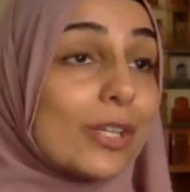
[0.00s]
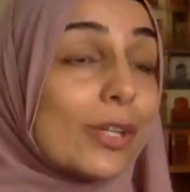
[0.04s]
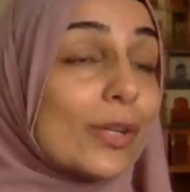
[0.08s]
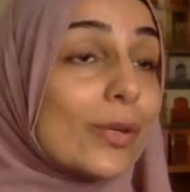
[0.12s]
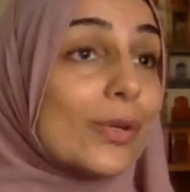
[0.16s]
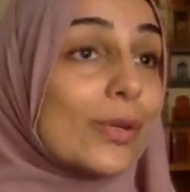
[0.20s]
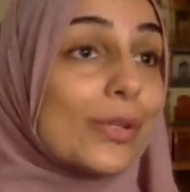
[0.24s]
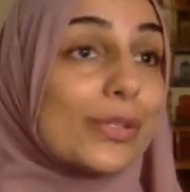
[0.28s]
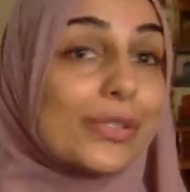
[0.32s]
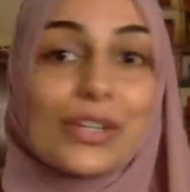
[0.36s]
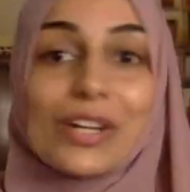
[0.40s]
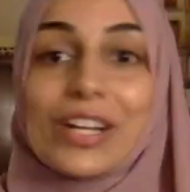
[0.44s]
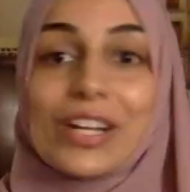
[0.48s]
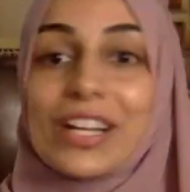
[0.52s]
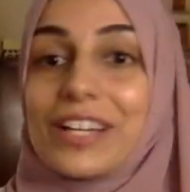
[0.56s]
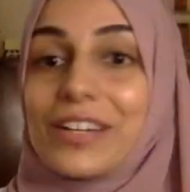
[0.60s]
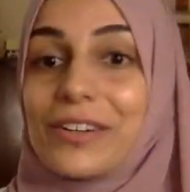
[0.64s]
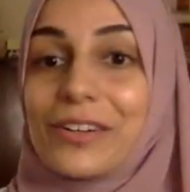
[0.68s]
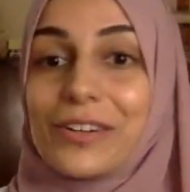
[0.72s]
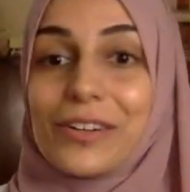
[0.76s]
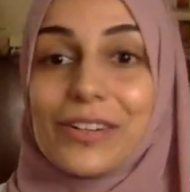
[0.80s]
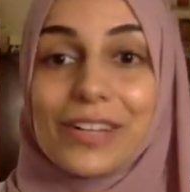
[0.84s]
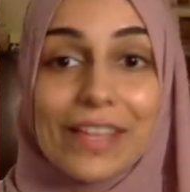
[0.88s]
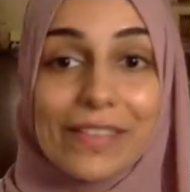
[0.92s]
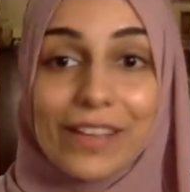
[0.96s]
laundry
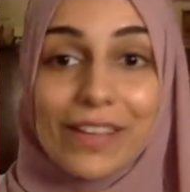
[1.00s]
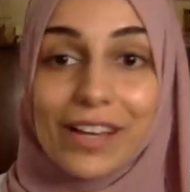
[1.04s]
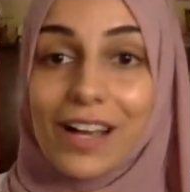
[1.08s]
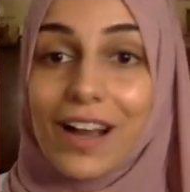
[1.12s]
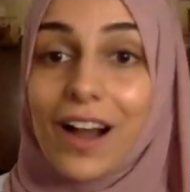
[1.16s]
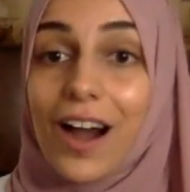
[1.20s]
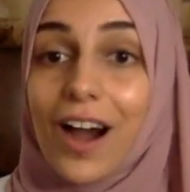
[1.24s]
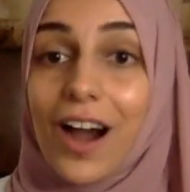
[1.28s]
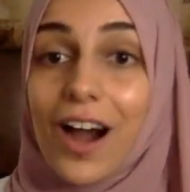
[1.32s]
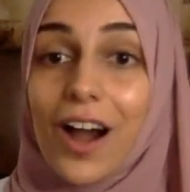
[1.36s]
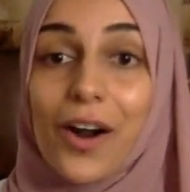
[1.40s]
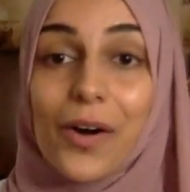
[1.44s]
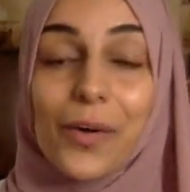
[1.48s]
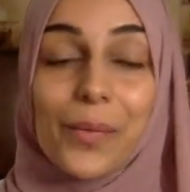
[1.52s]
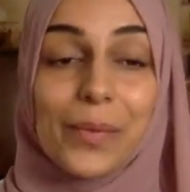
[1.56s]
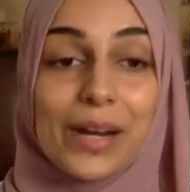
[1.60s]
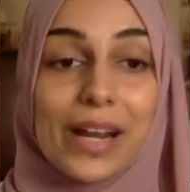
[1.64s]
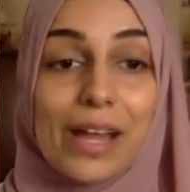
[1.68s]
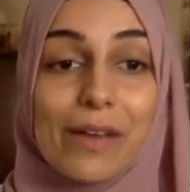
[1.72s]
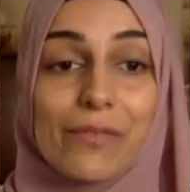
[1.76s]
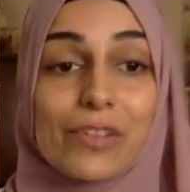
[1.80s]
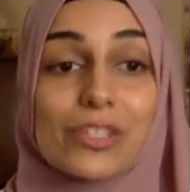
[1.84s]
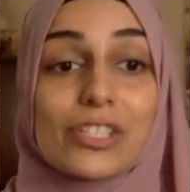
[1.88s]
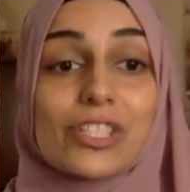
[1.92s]
or in the car or whatever.